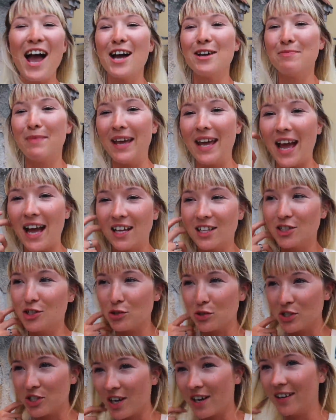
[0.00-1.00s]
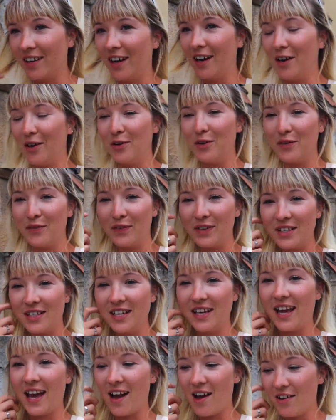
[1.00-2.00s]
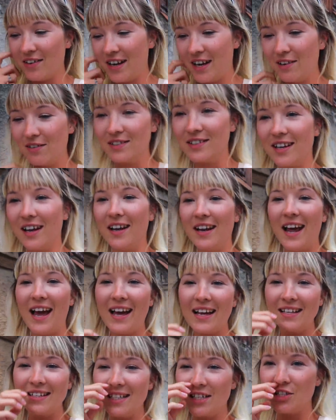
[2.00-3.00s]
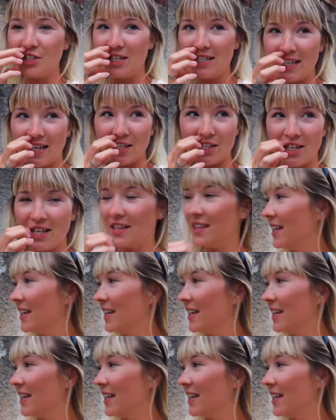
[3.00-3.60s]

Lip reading: me and Georgiana are off to get our nails done, and she's actually